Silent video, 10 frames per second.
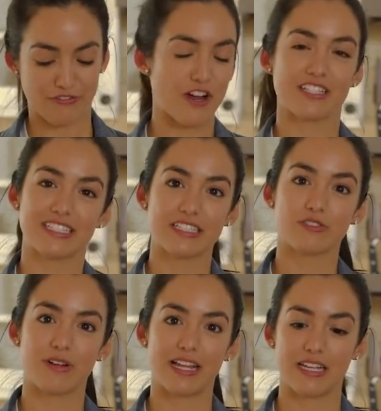frosting
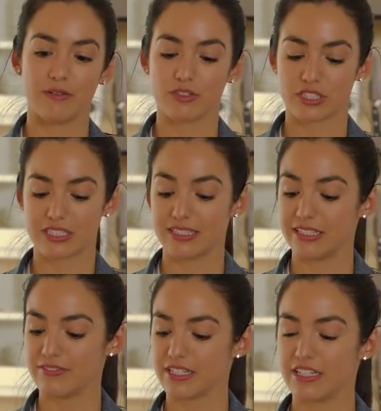is ready. We'll just
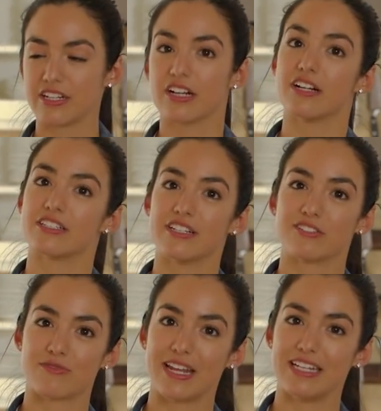leave it here until
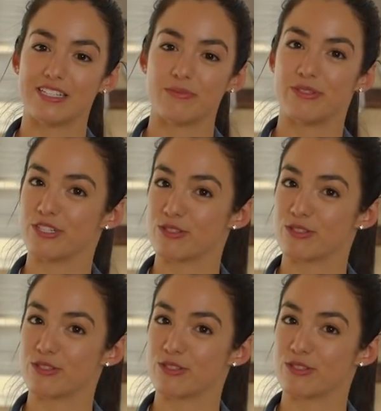it's ready to be